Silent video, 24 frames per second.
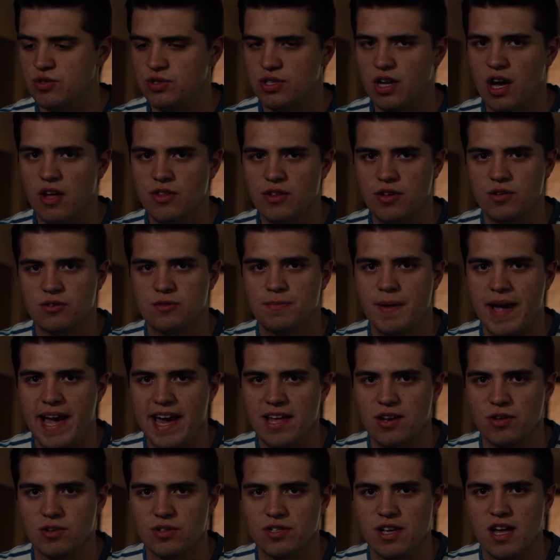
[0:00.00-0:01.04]
you saw those
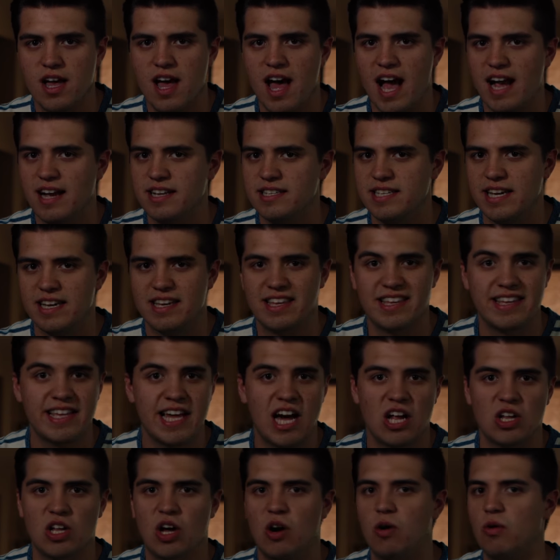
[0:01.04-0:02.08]
panels, I could take
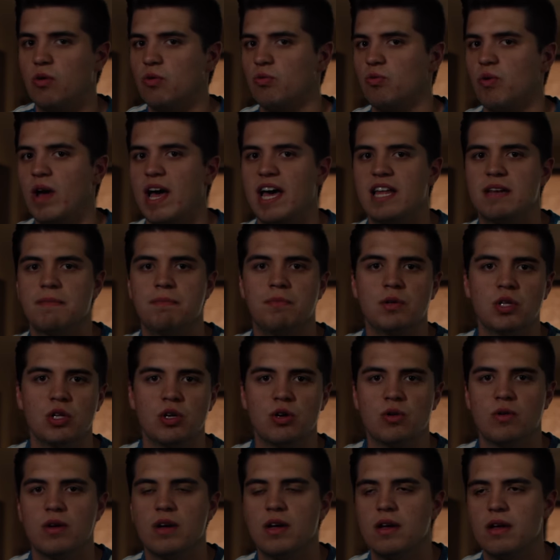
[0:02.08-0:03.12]
yellow, red,
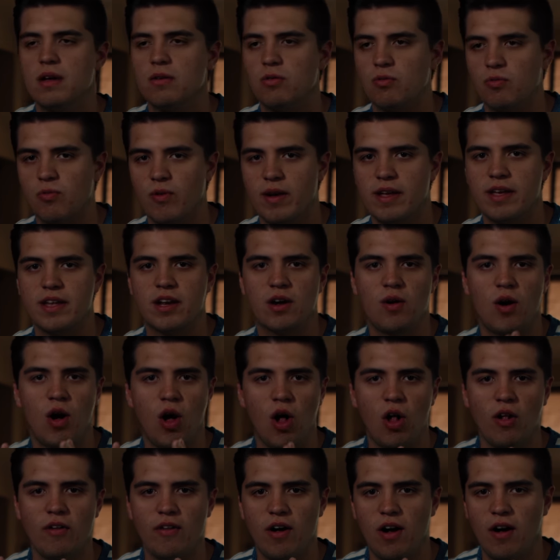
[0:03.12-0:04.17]
blue, you know,
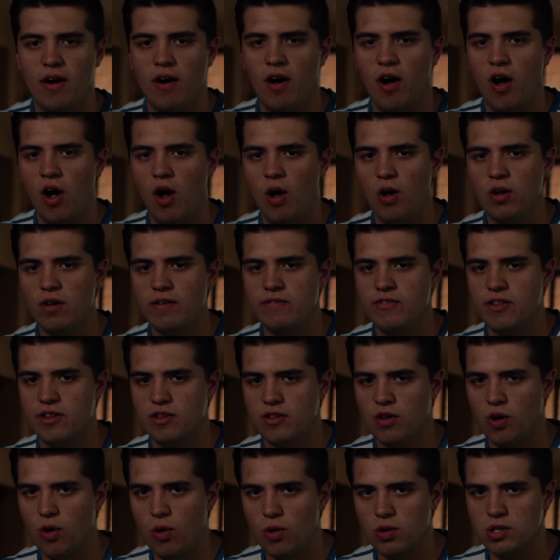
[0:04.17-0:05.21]
all, all of the,
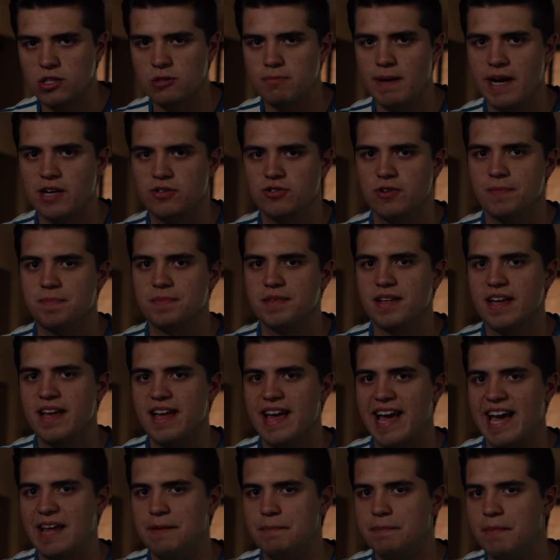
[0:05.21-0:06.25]
the whole spectrum
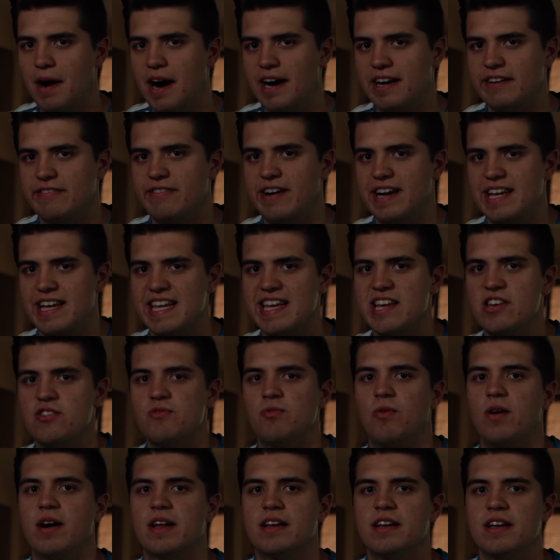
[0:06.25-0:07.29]
and modify
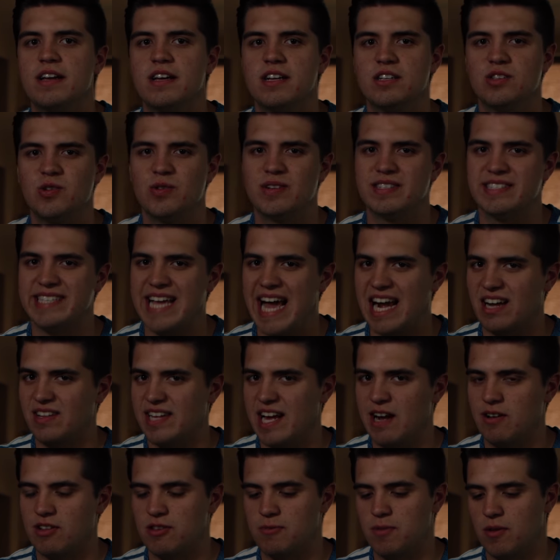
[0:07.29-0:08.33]
each one to
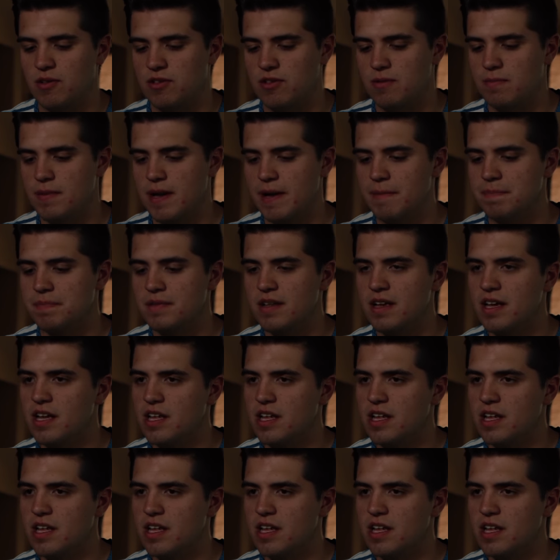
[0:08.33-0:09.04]
exactly how it's supposed to be.